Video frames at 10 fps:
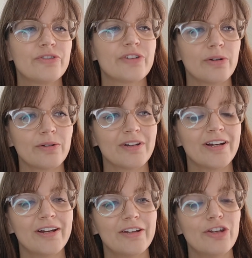So,
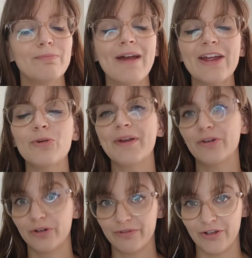you may or may
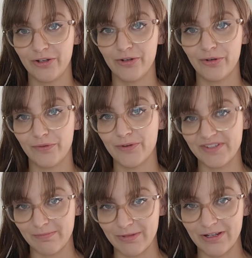not have heard of
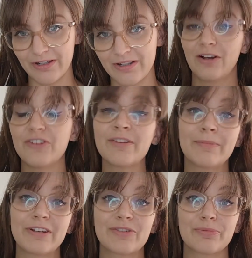Ozempic.
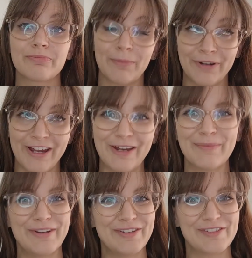Ozempic's proper
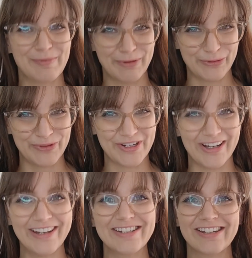name is
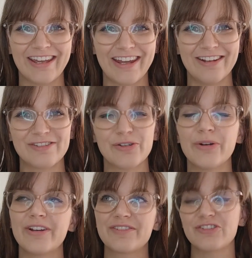semaglutide, and it's
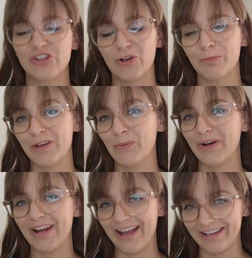known as a
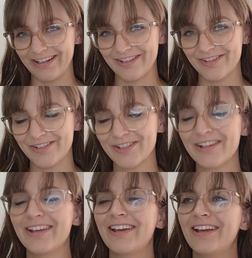GLP-1 agonist.
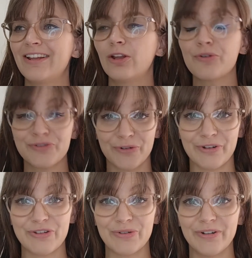Long
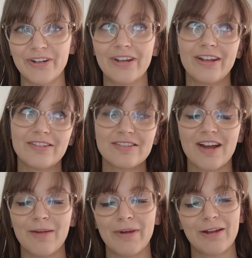story short, it's a
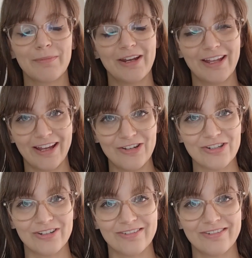diabetic
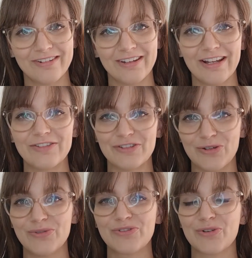medication. It's
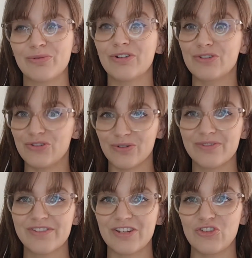used to
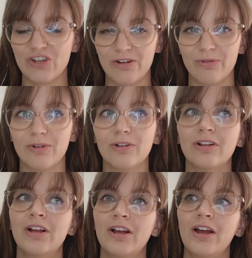reduce the
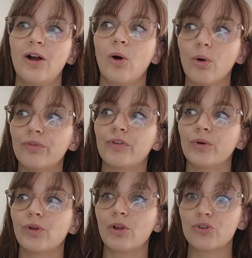general
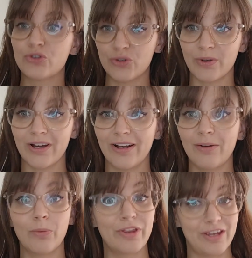overall
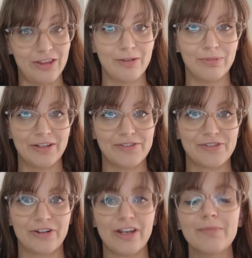sugar within the
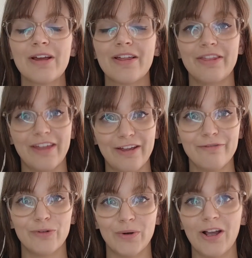bloodstream,
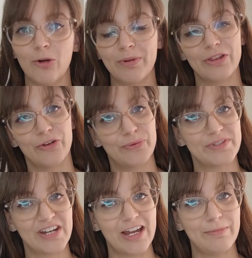therefore helping those
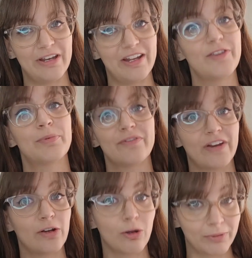with diabetes
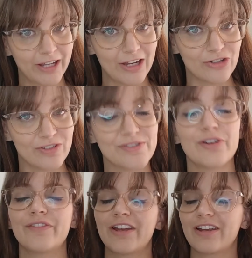prevent complications
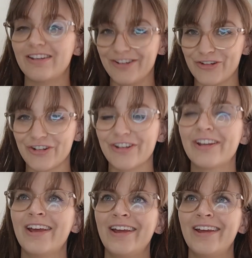of their
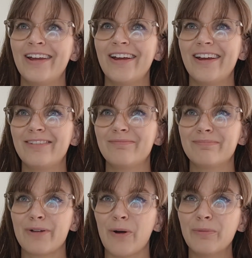condition
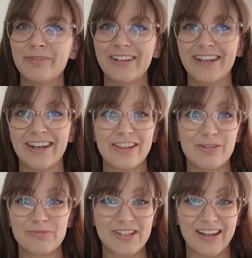and hopefully getting
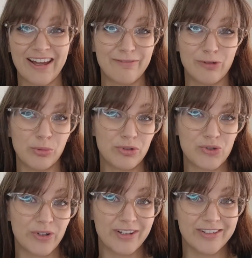them to have normal
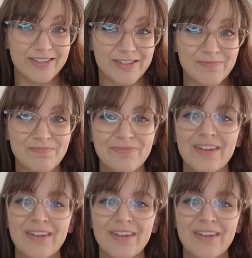sugars.